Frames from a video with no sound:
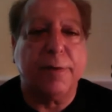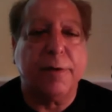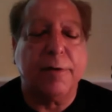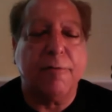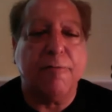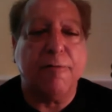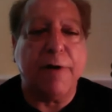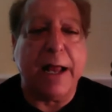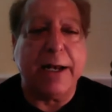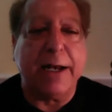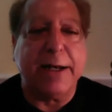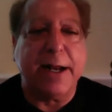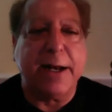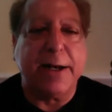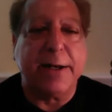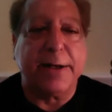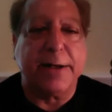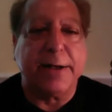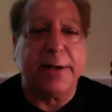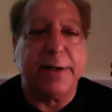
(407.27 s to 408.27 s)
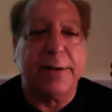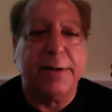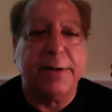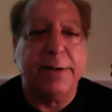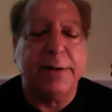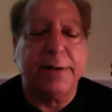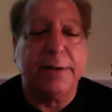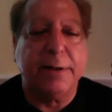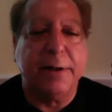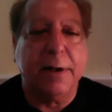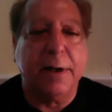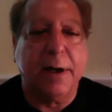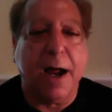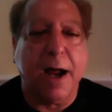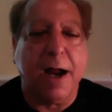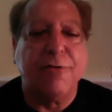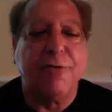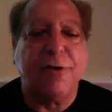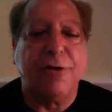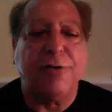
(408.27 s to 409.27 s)
validated,
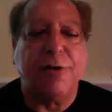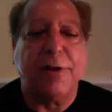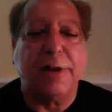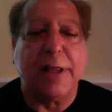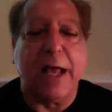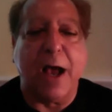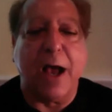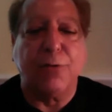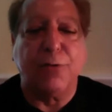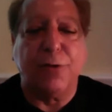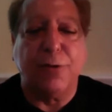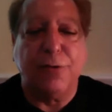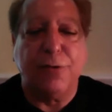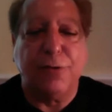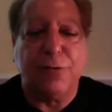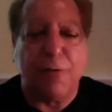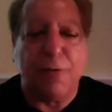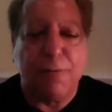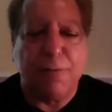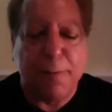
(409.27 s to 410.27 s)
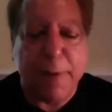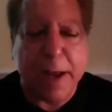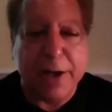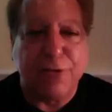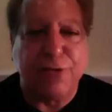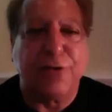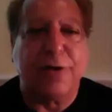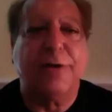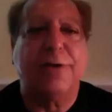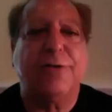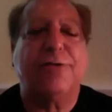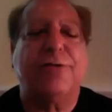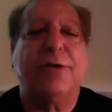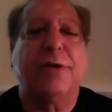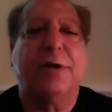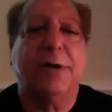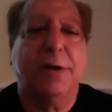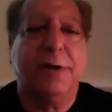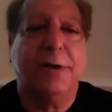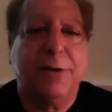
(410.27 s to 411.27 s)
hundreds and thousands of
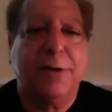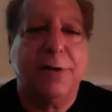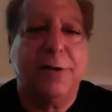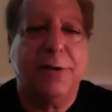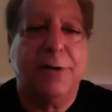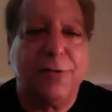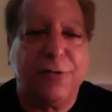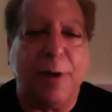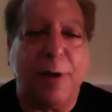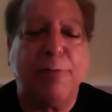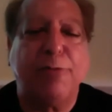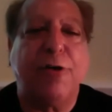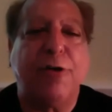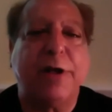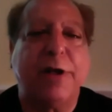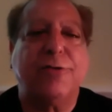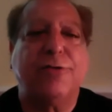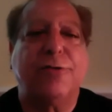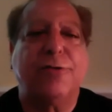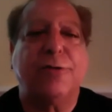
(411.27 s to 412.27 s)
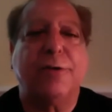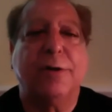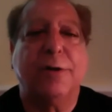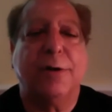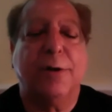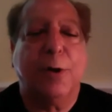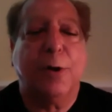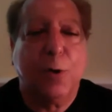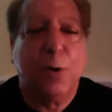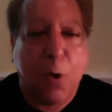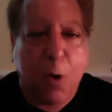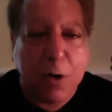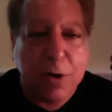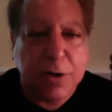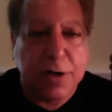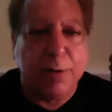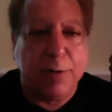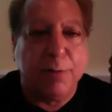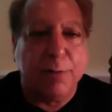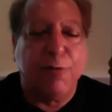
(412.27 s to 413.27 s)
patients, subjects, long-term
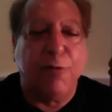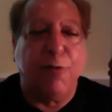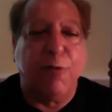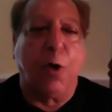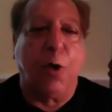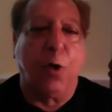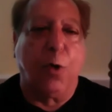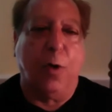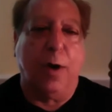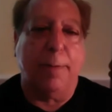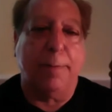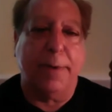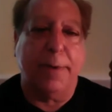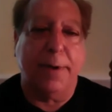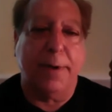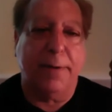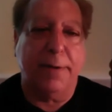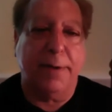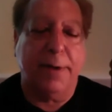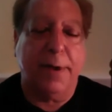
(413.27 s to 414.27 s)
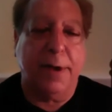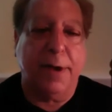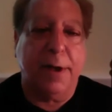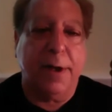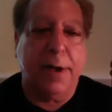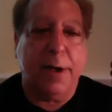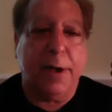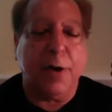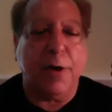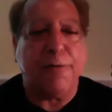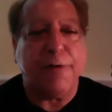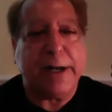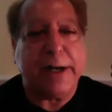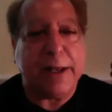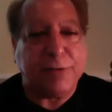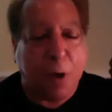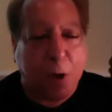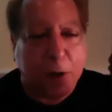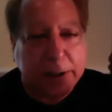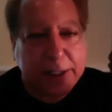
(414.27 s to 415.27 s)
follow-up. Now, if it has
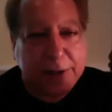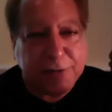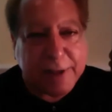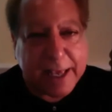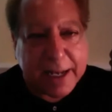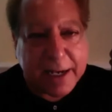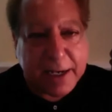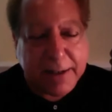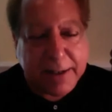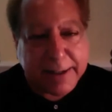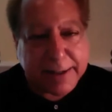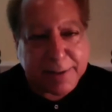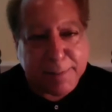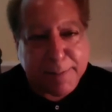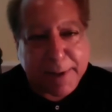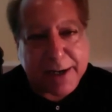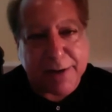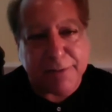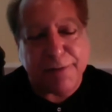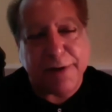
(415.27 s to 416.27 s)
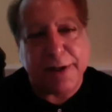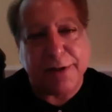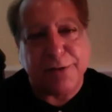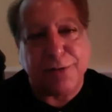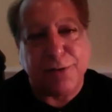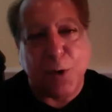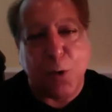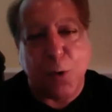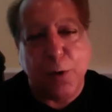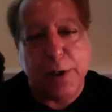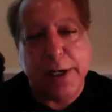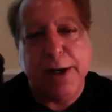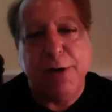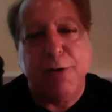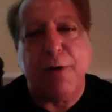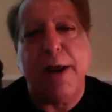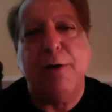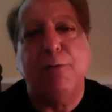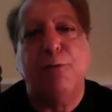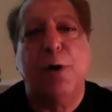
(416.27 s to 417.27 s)
all these health benefits, the holy
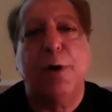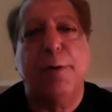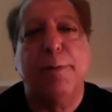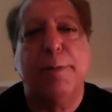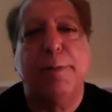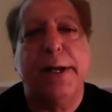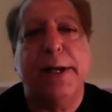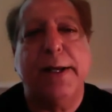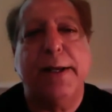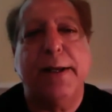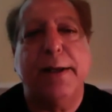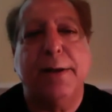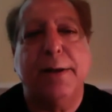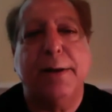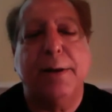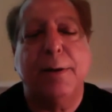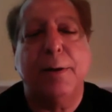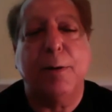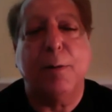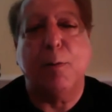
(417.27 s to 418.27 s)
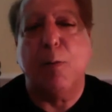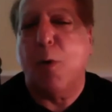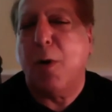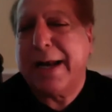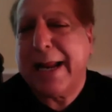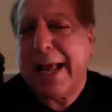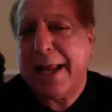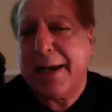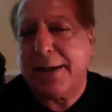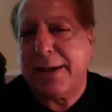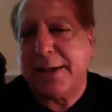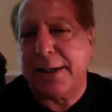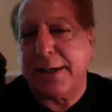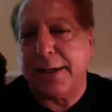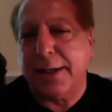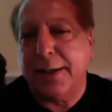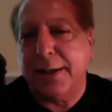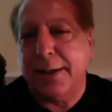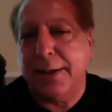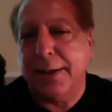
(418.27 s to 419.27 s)
grail would be
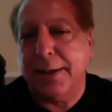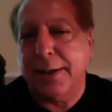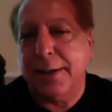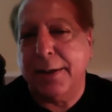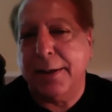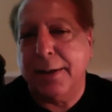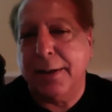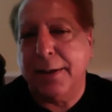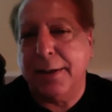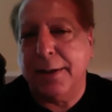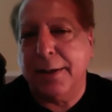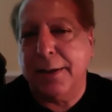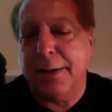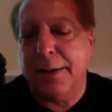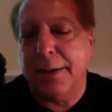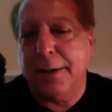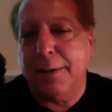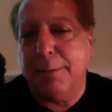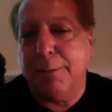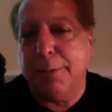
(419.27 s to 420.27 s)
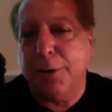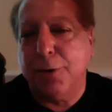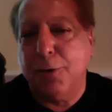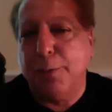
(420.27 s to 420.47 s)
mortality. Do